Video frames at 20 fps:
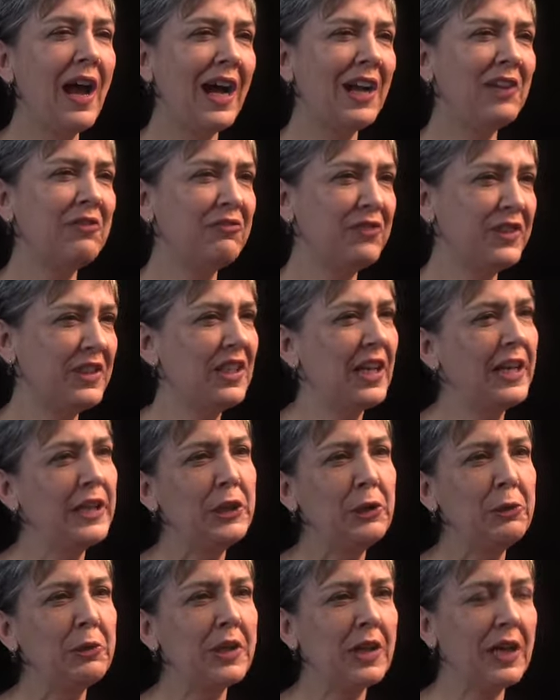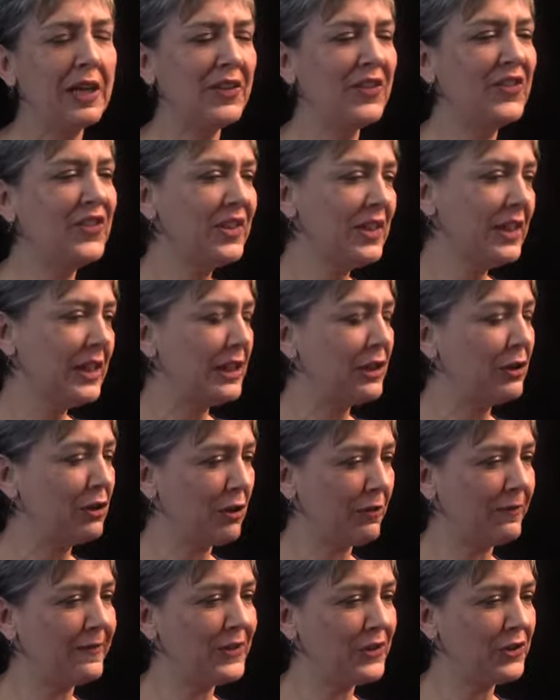I'd feel like you and I are sitting in a
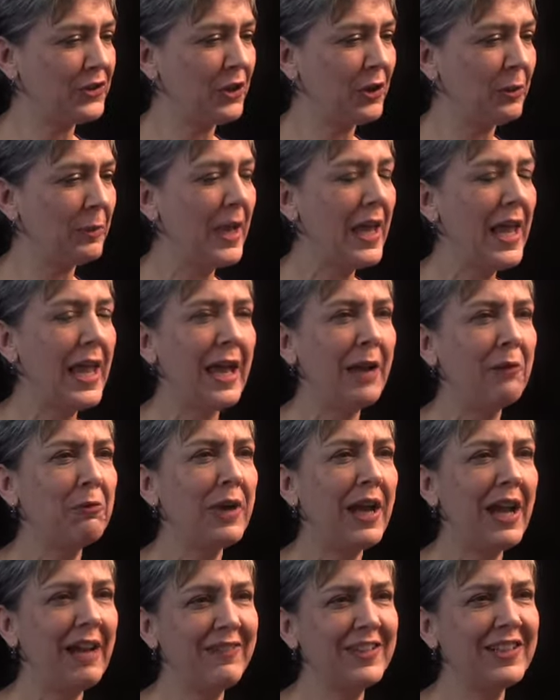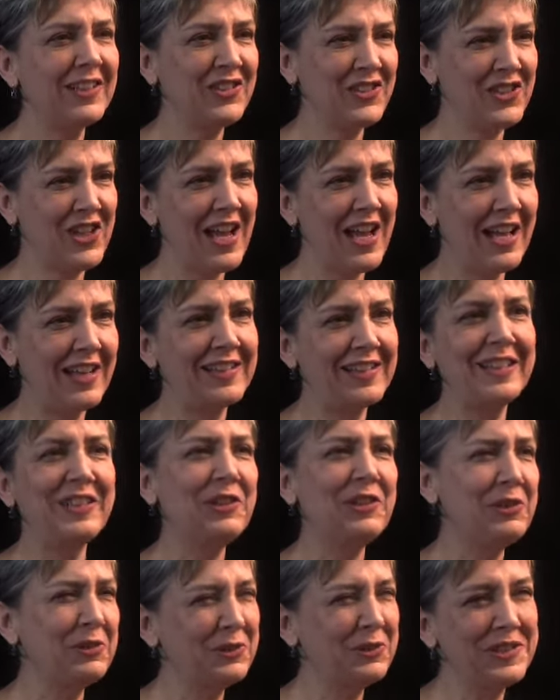coffee shop and we're having a chat
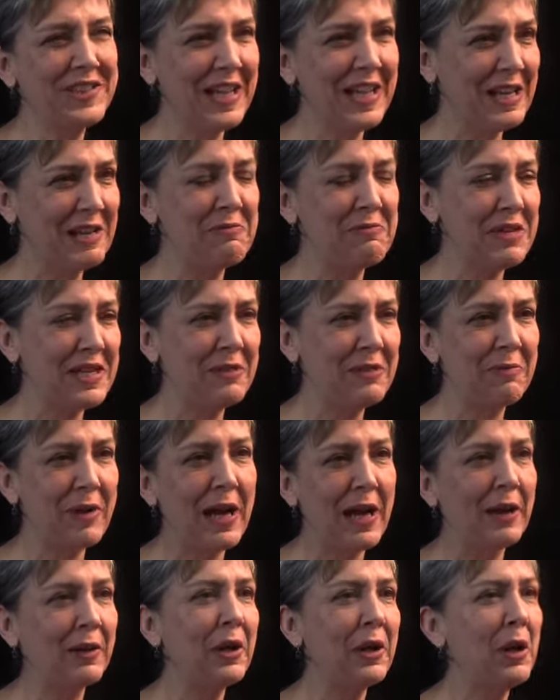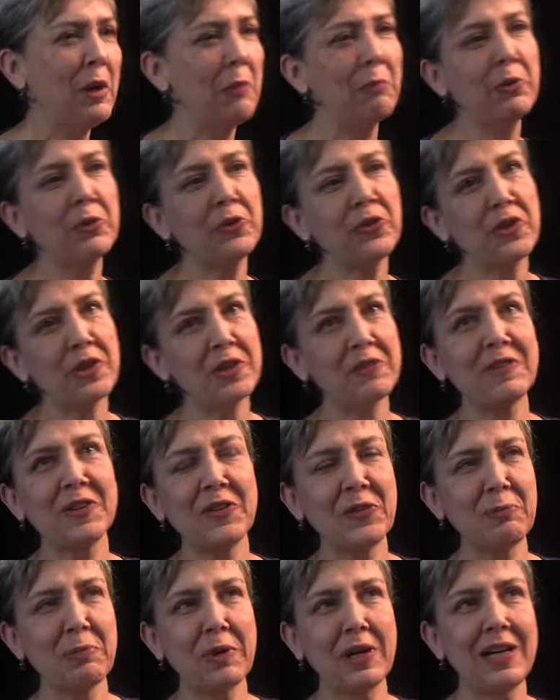and you're telling me about books that have
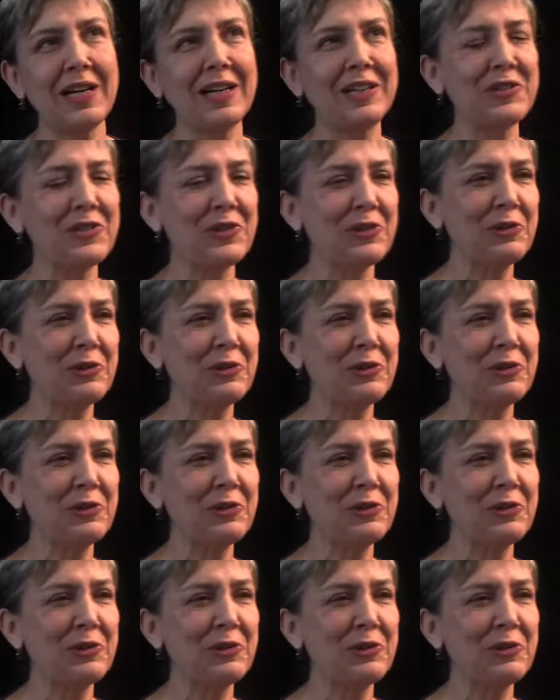inspired